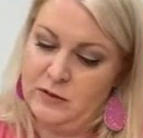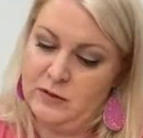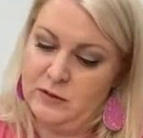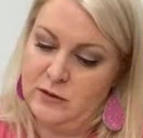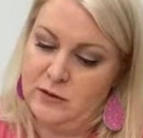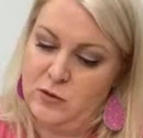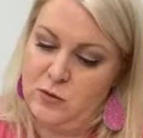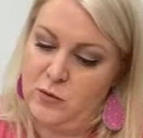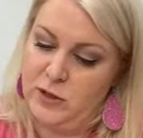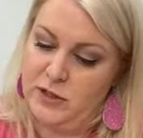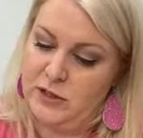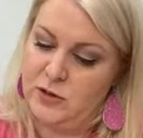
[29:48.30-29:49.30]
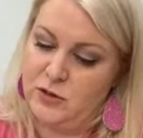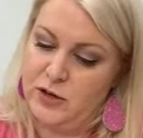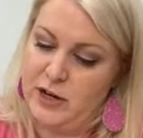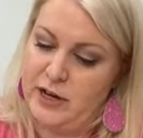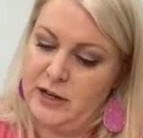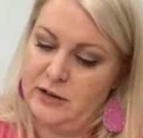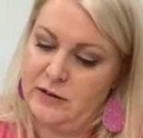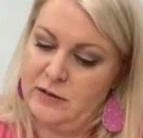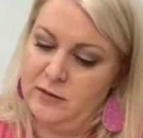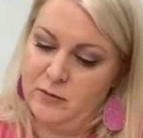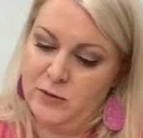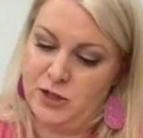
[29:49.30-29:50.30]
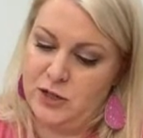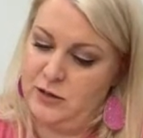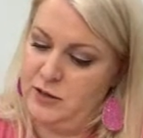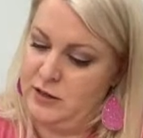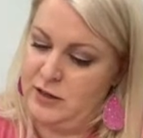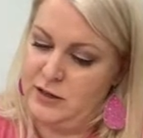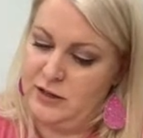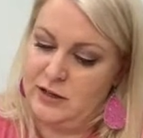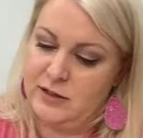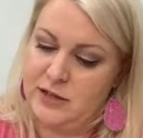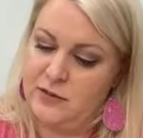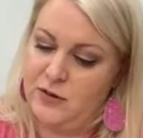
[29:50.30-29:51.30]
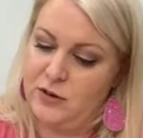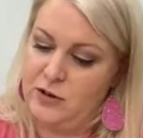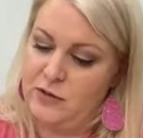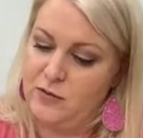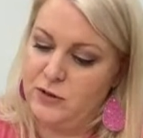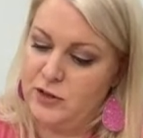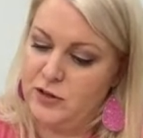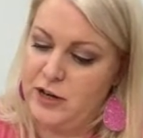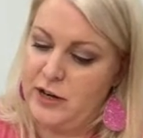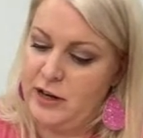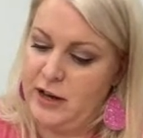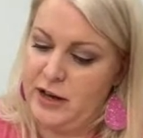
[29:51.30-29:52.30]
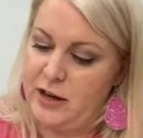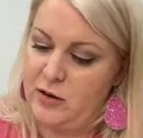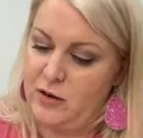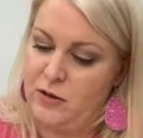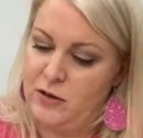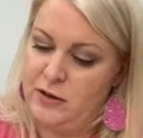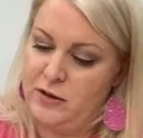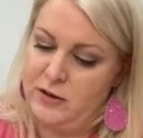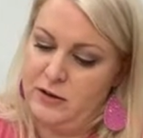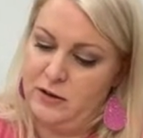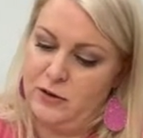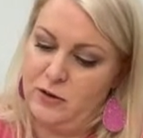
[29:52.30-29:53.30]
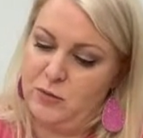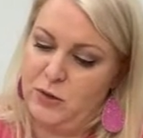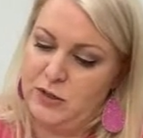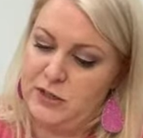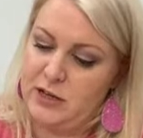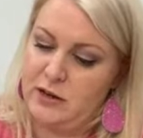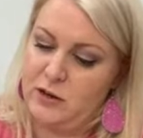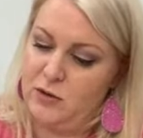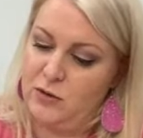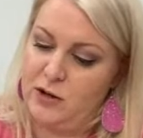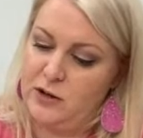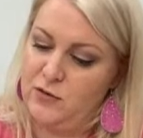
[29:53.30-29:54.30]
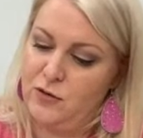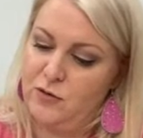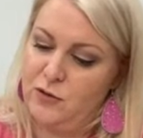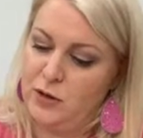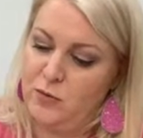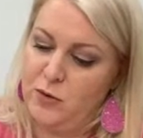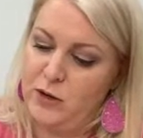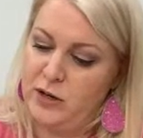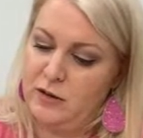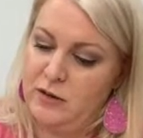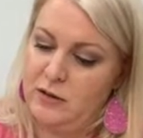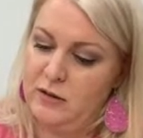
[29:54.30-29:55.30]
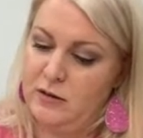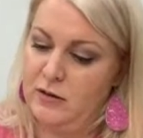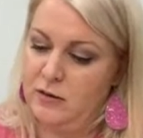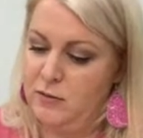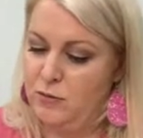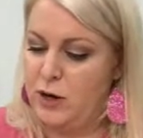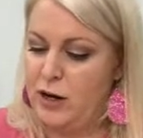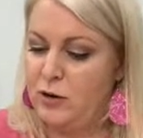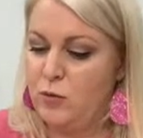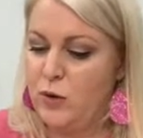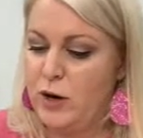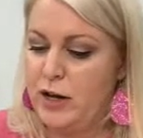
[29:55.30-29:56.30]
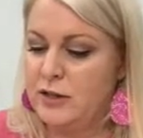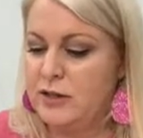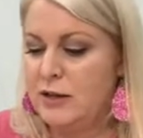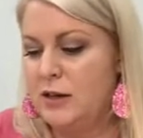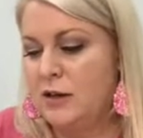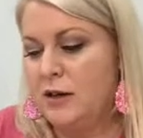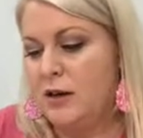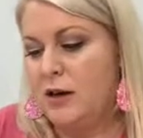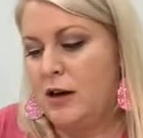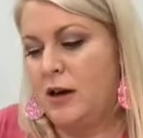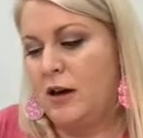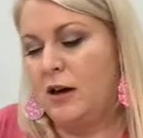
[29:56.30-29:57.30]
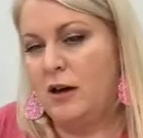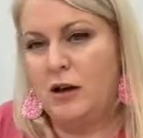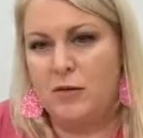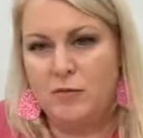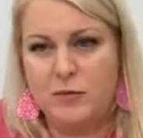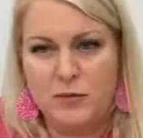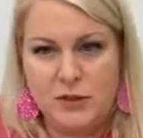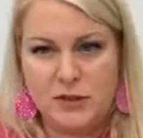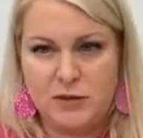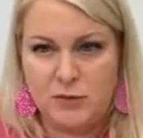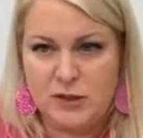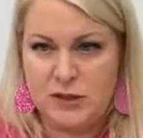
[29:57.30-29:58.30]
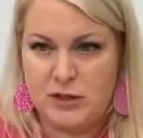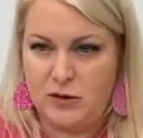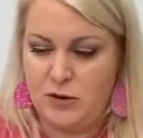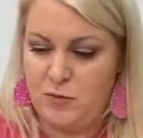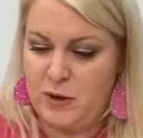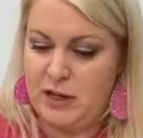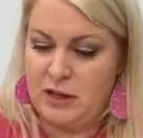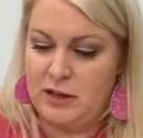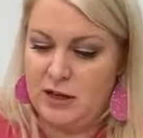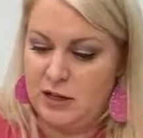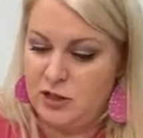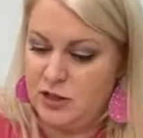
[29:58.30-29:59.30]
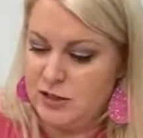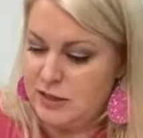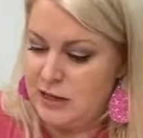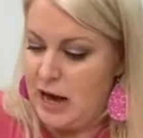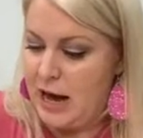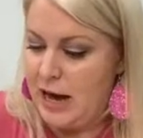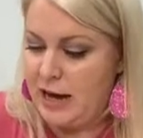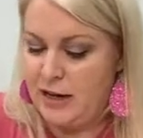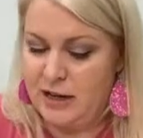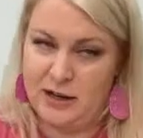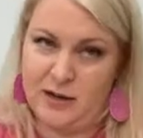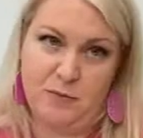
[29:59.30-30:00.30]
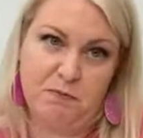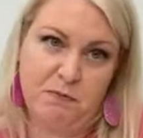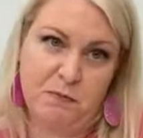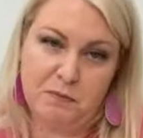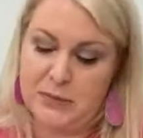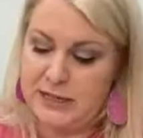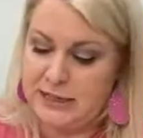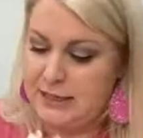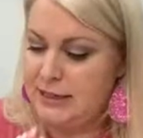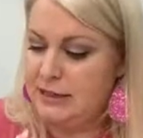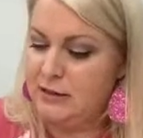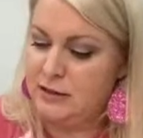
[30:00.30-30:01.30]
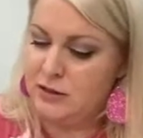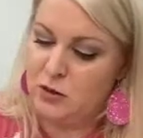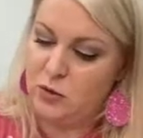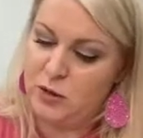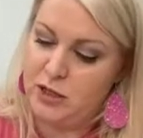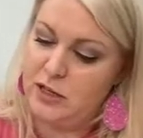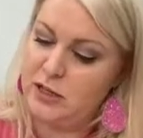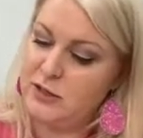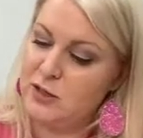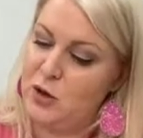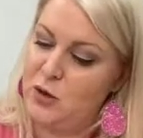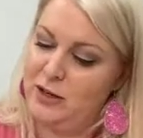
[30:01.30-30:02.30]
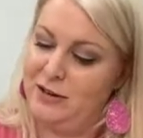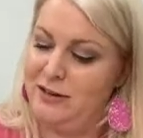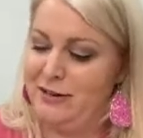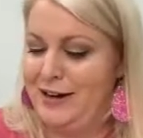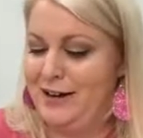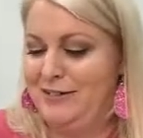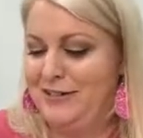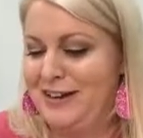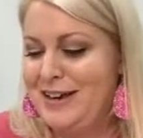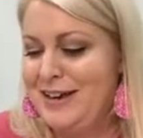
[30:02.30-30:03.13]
So once it's dry, which doesn't take very long for it to dry at all. You can put a second coat on if you really want it brighter white. Someone said, are you painting the edges? I am messy, so it is going around